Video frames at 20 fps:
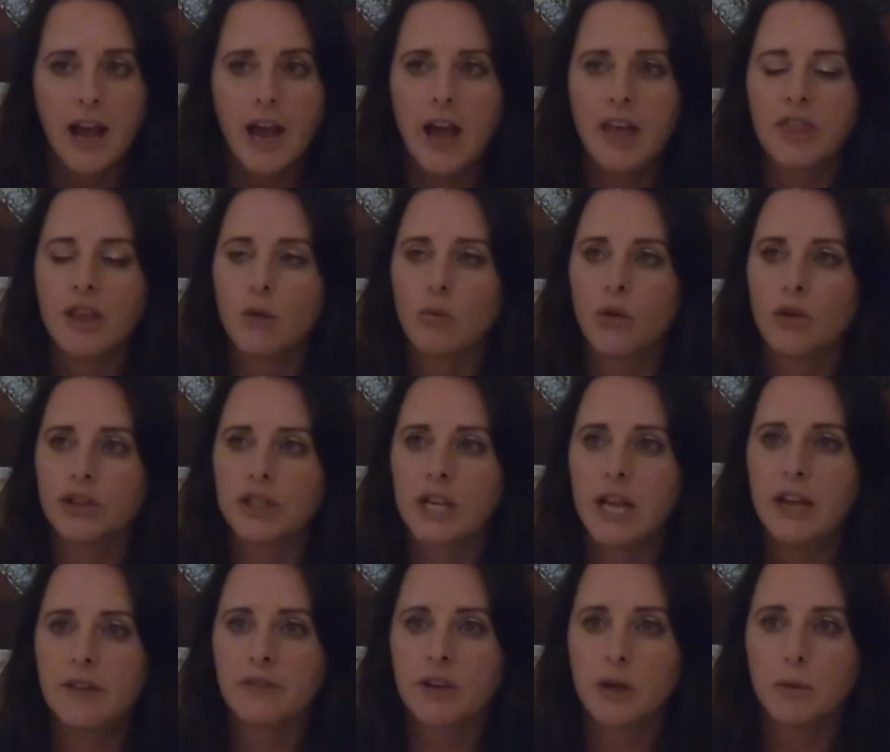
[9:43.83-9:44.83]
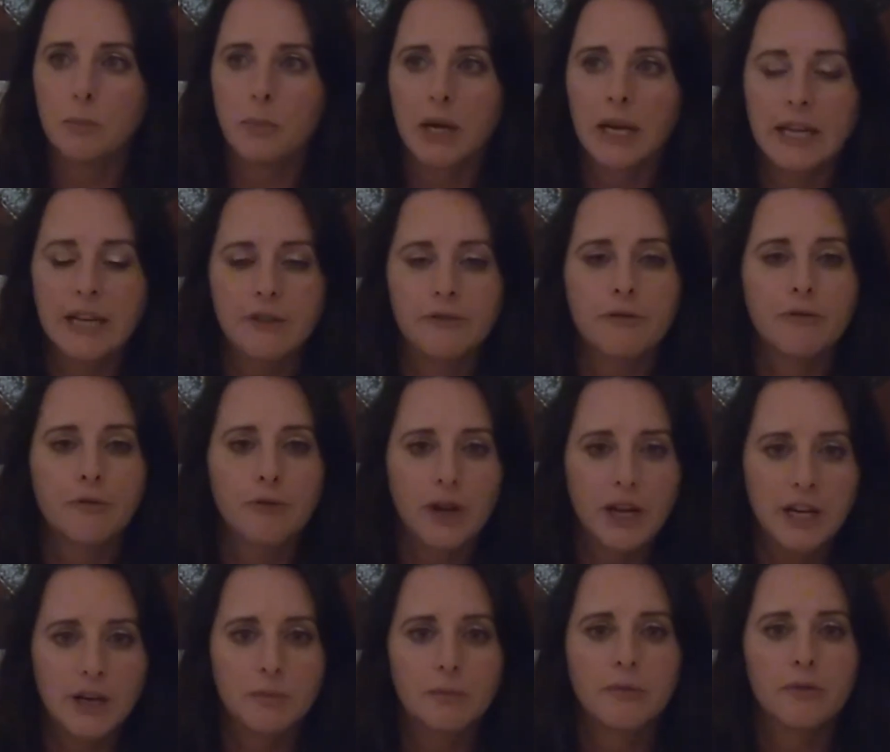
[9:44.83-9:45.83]
And they want to have complete
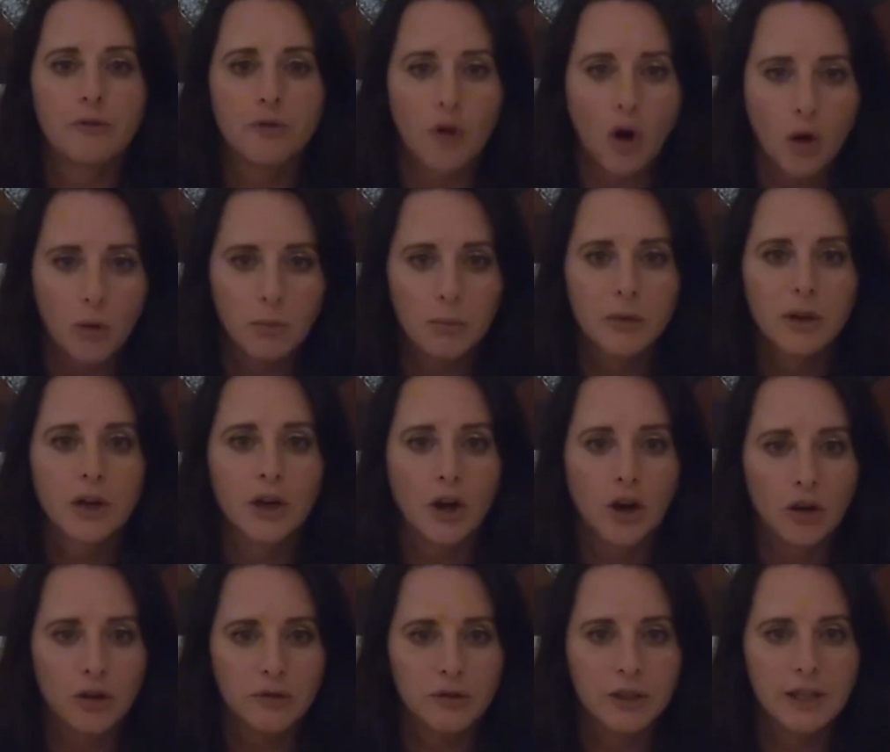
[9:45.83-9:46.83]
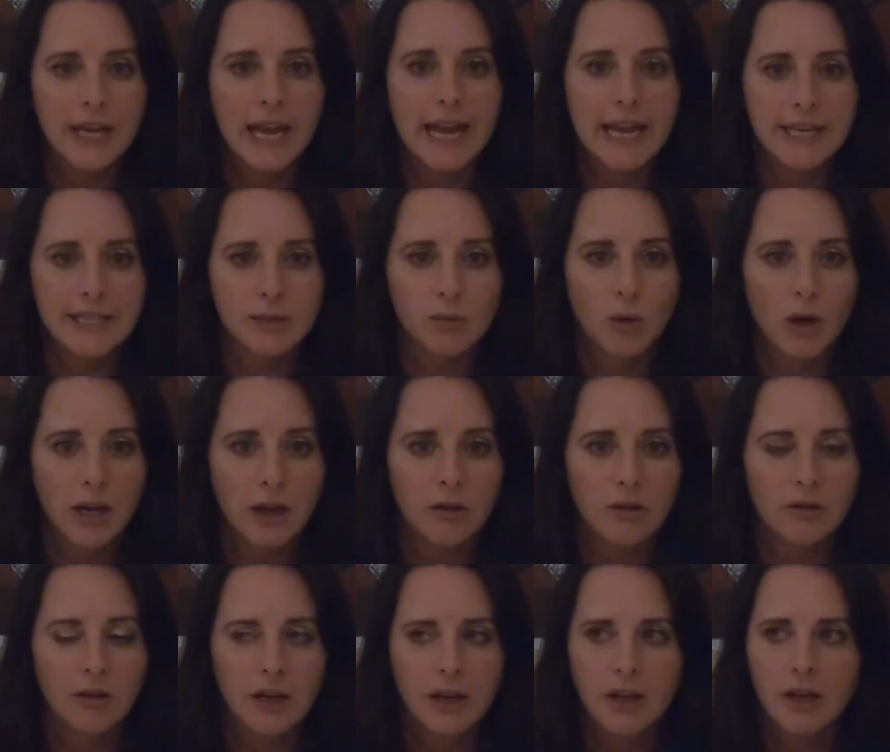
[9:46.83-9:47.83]
freedom from COVID as
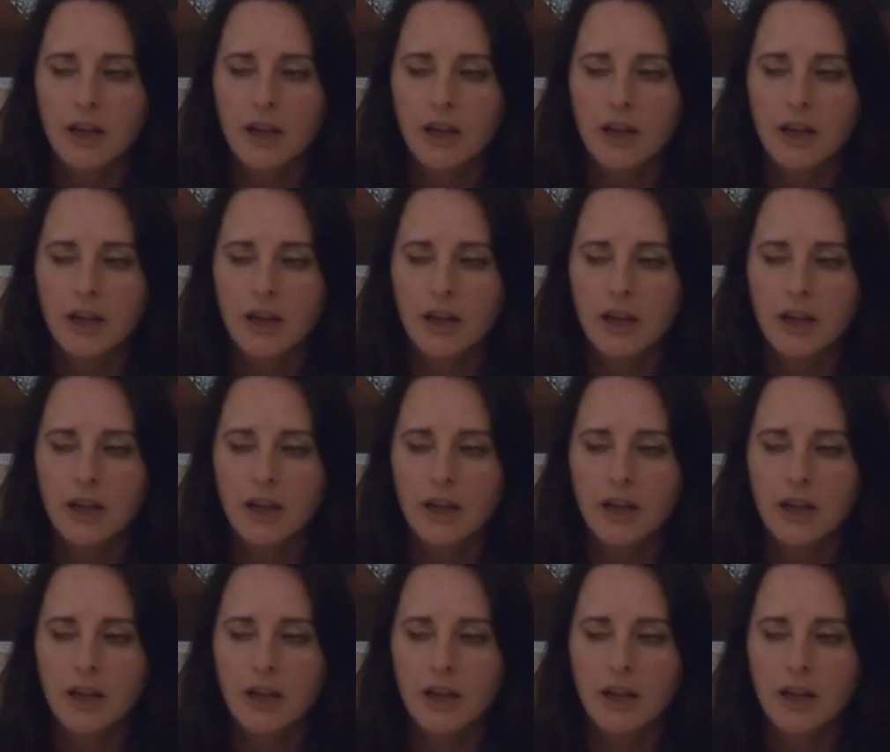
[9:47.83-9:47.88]
well.